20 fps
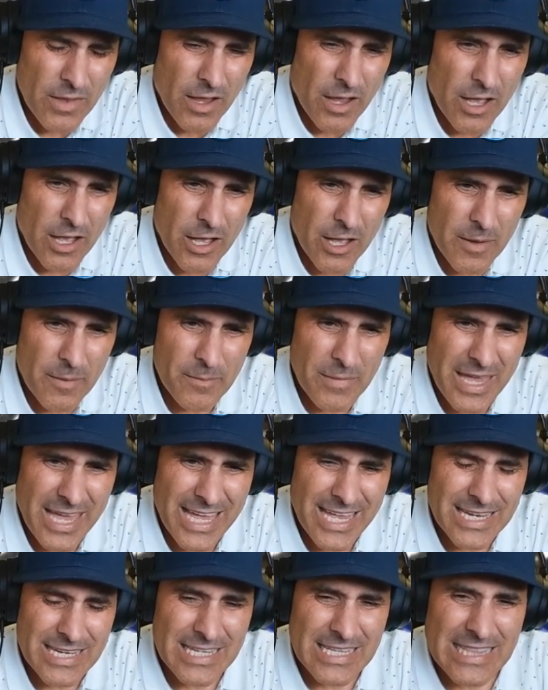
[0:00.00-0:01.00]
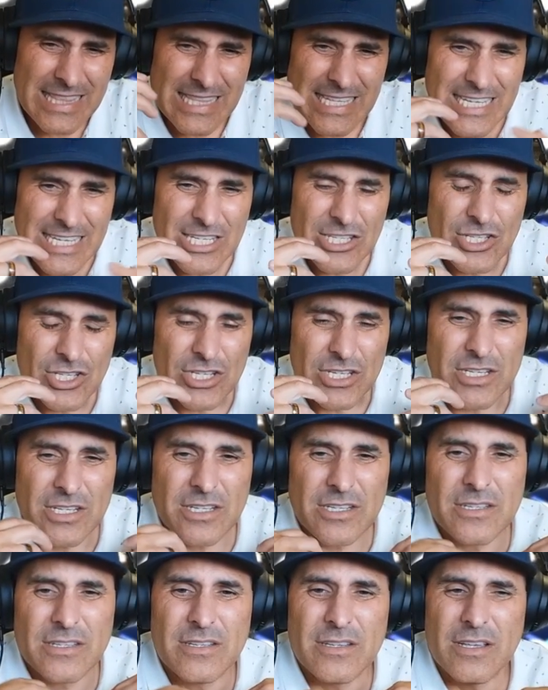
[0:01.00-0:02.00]
And
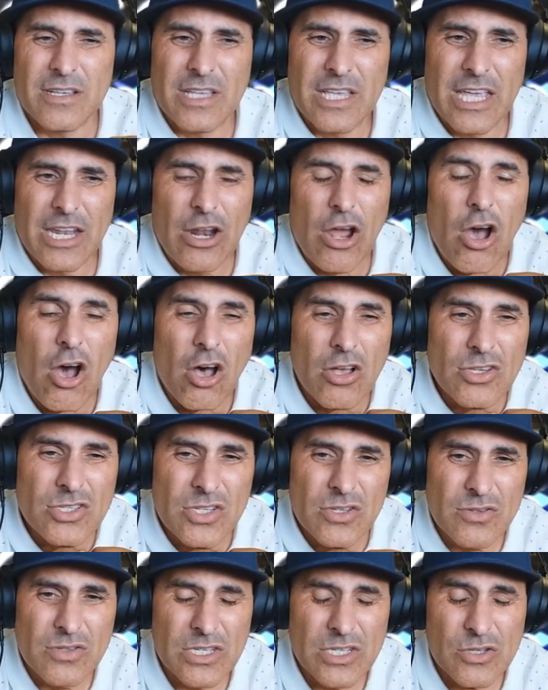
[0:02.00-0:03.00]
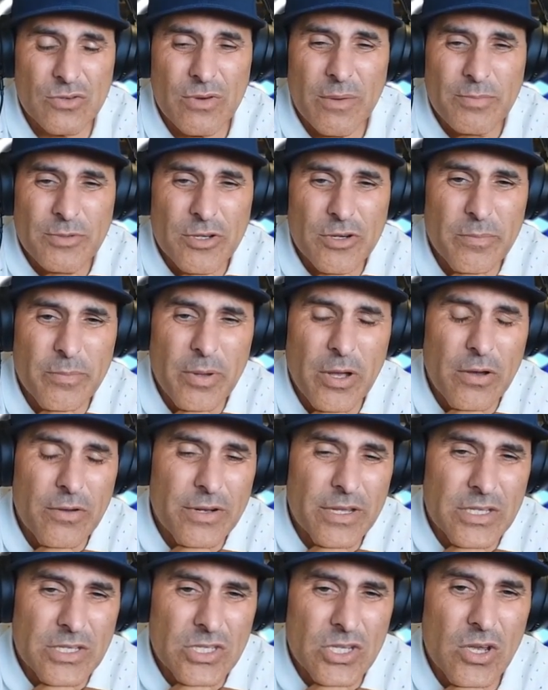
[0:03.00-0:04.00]
Legion can also disrupt your
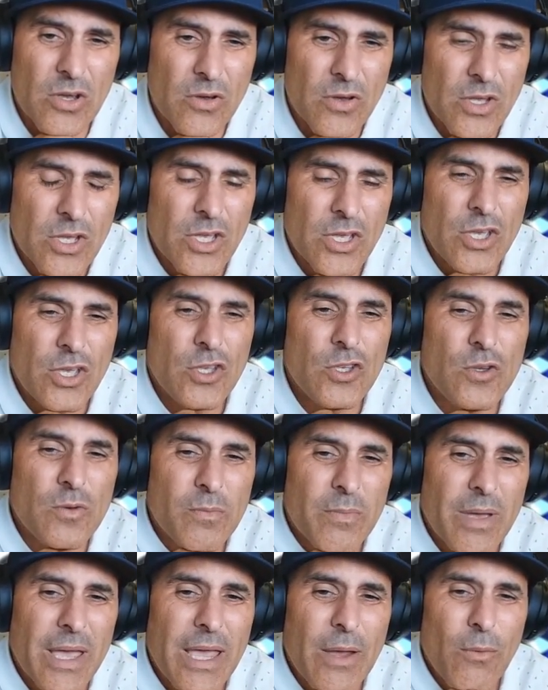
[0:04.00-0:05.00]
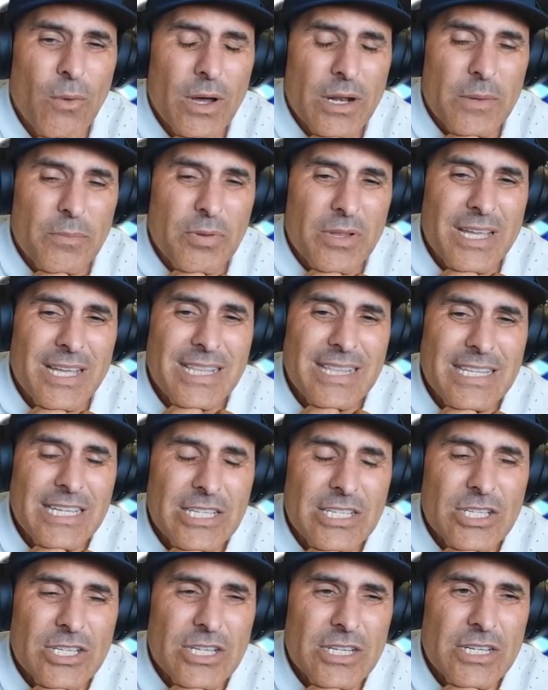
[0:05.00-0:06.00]
opponent, so you may want to play
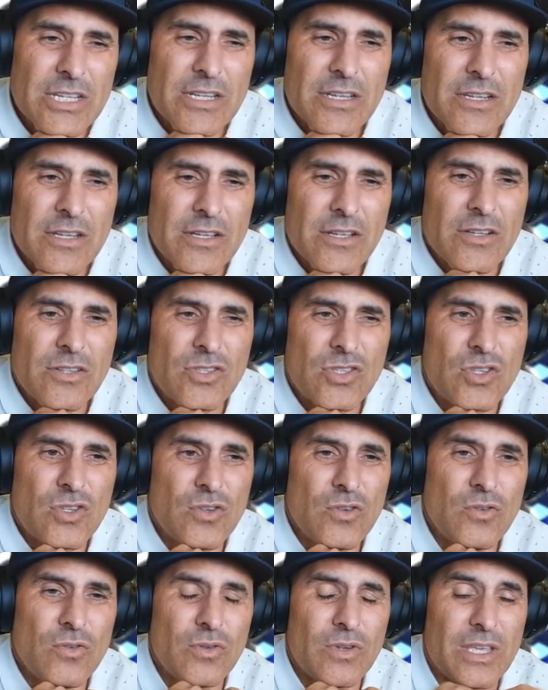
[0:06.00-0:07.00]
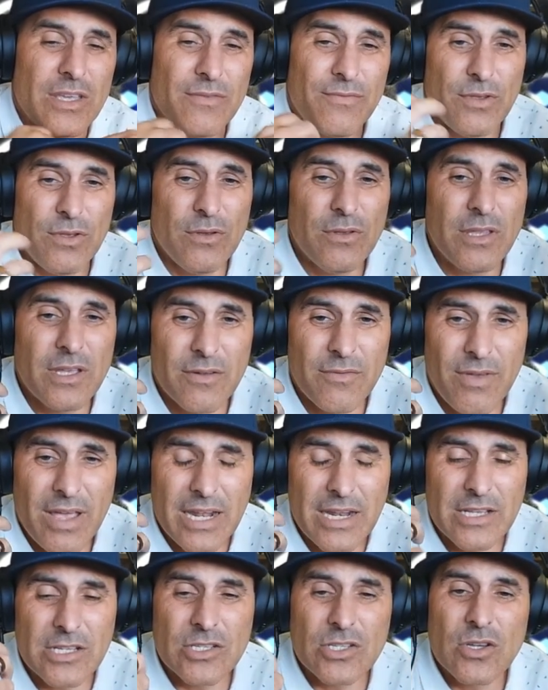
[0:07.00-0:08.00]
Legion to give you the
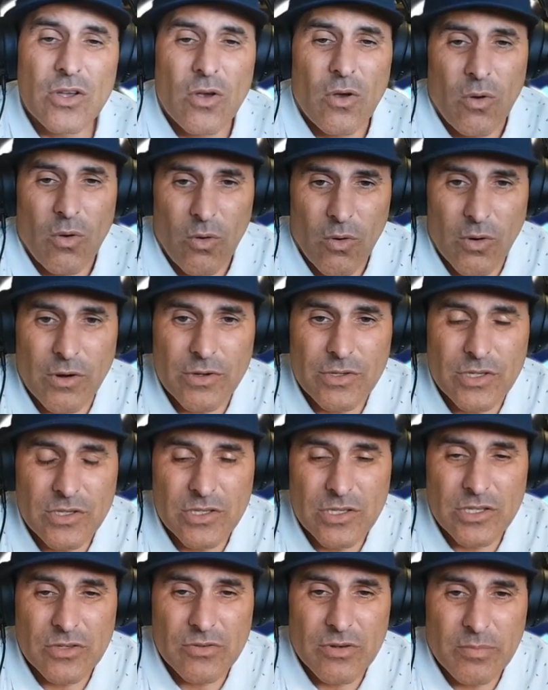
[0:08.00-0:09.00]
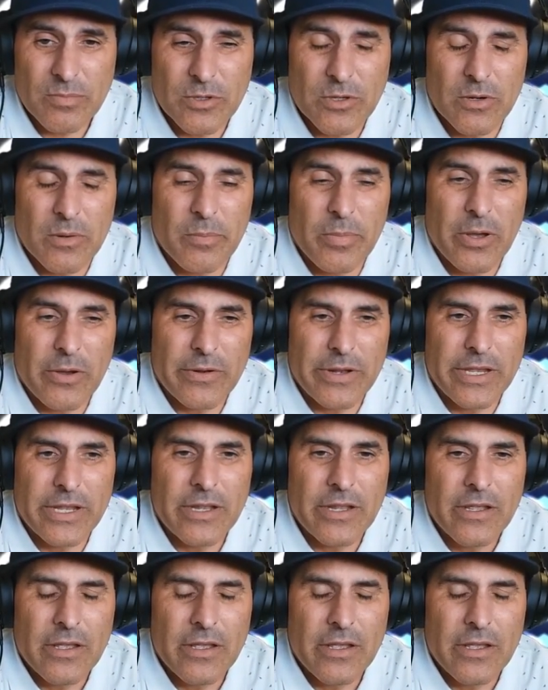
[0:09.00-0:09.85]
advantage or to disrupt your opponent.